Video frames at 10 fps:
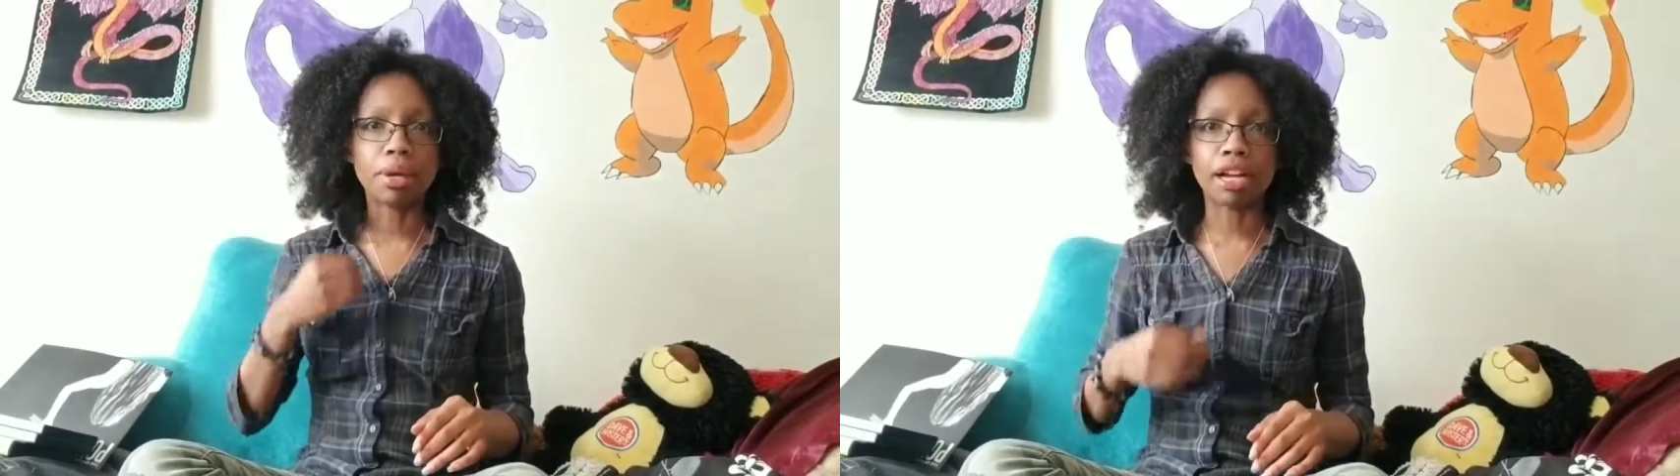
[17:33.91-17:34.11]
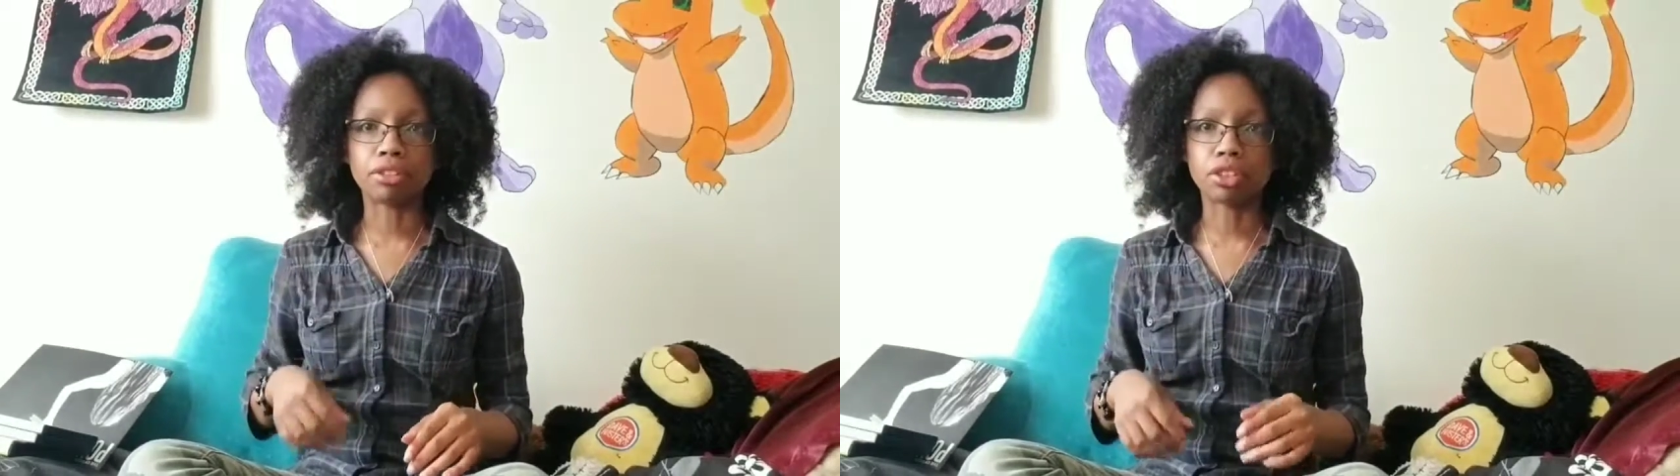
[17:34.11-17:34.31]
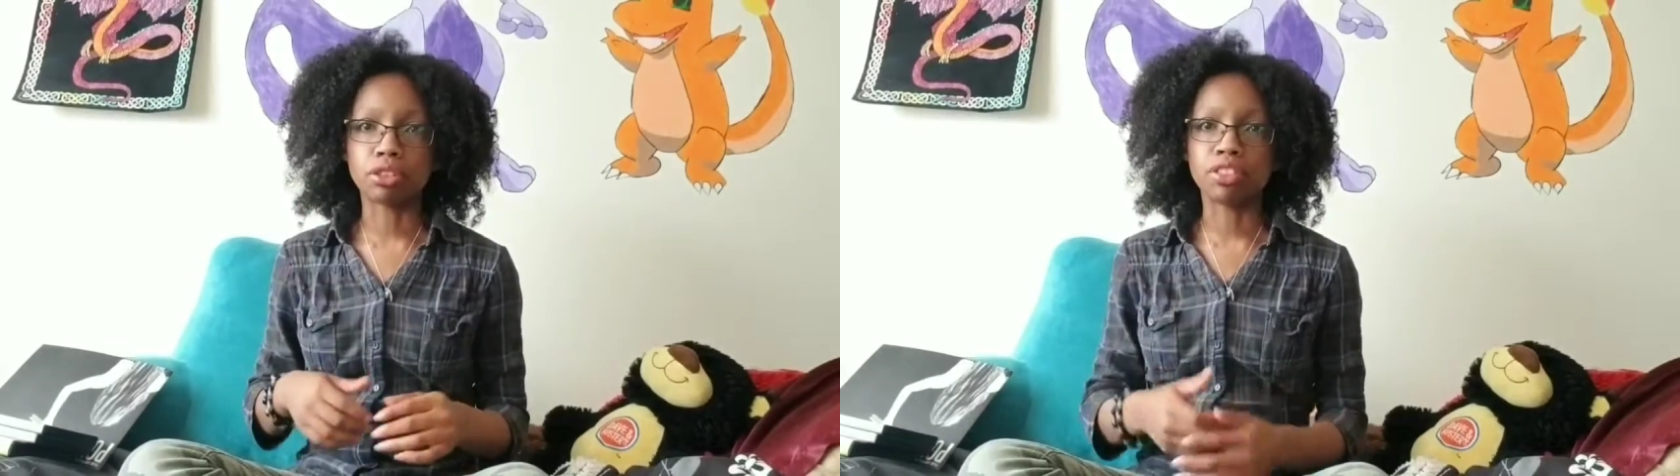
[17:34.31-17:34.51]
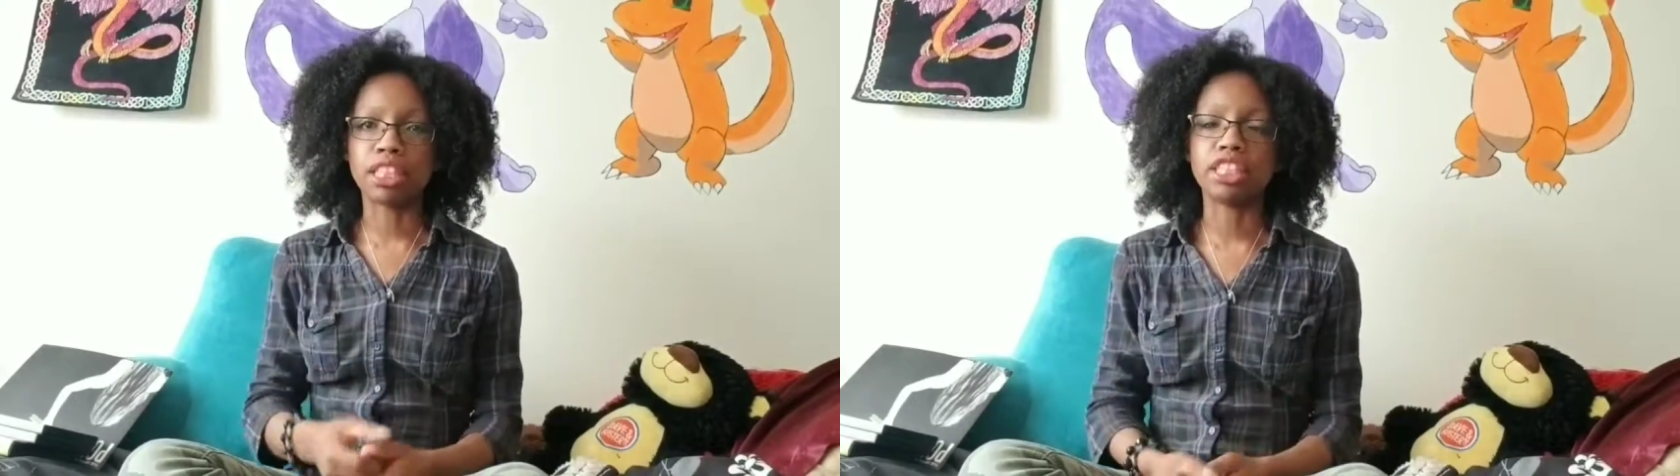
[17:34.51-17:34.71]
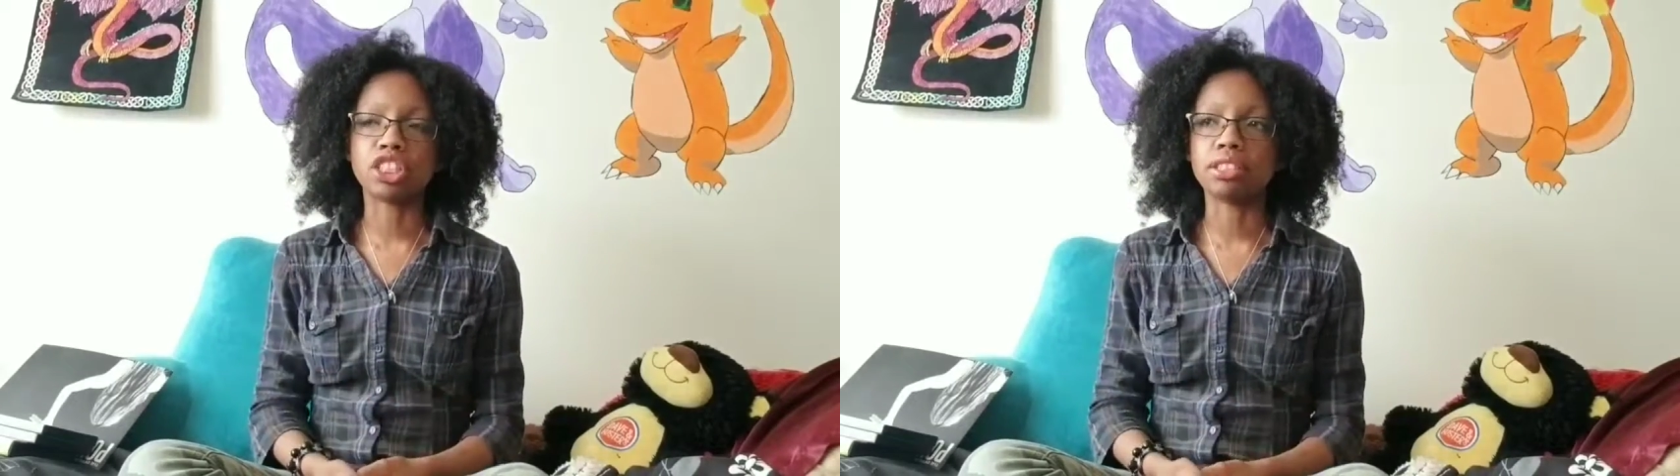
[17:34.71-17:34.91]
pound
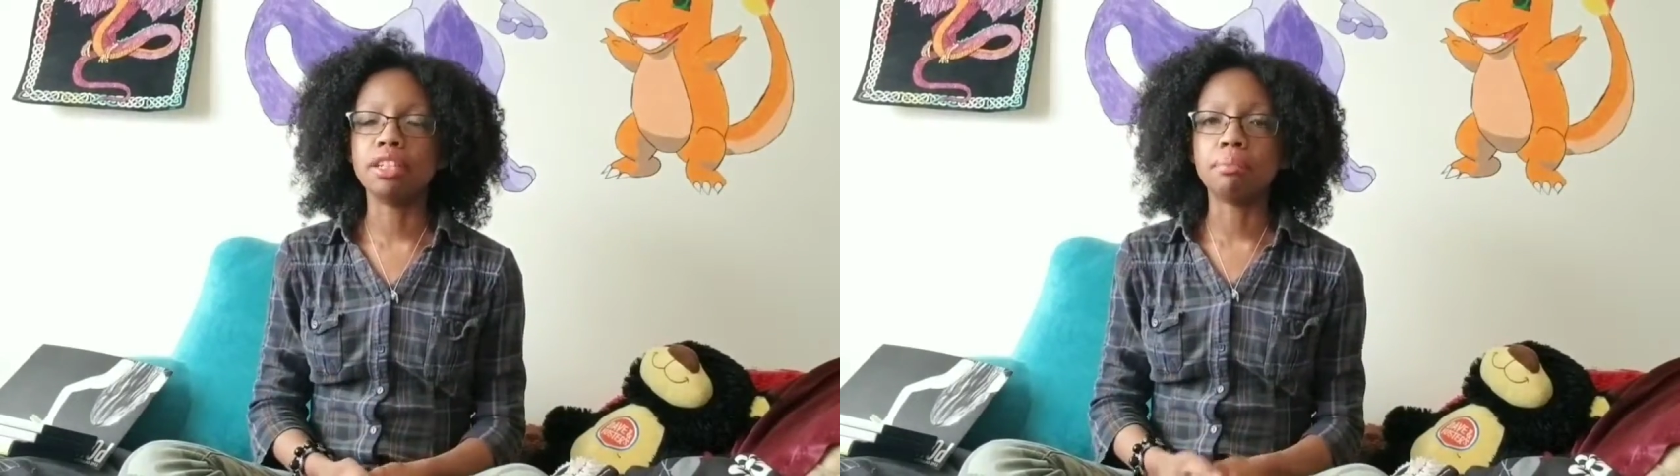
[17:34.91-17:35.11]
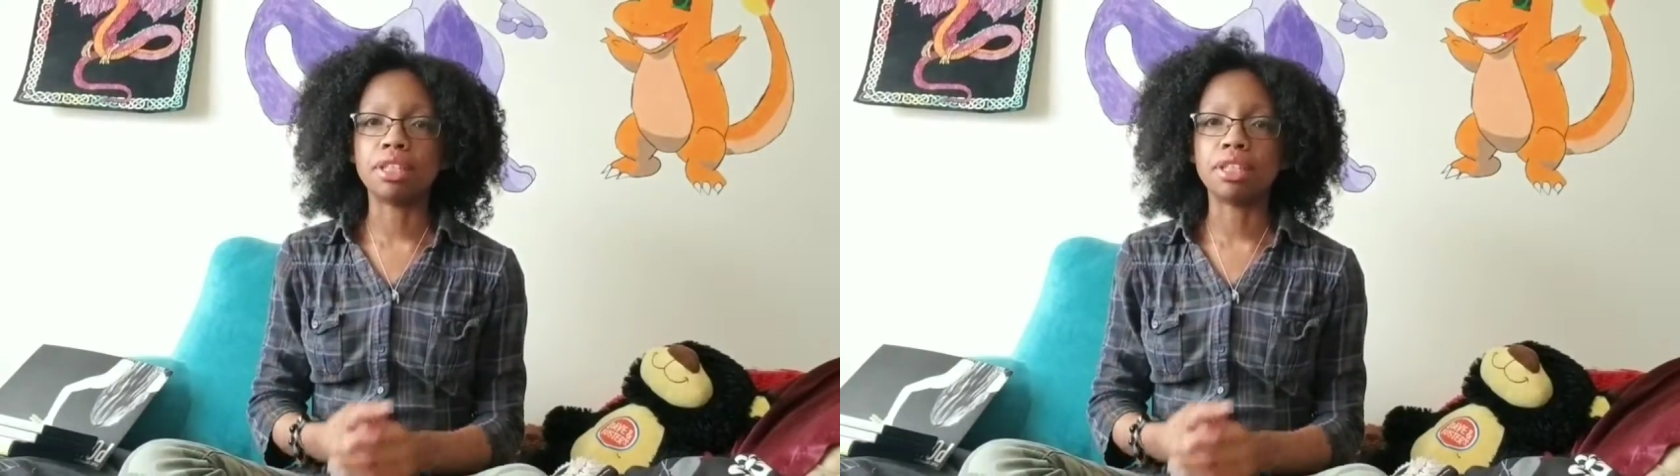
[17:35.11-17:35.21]
certification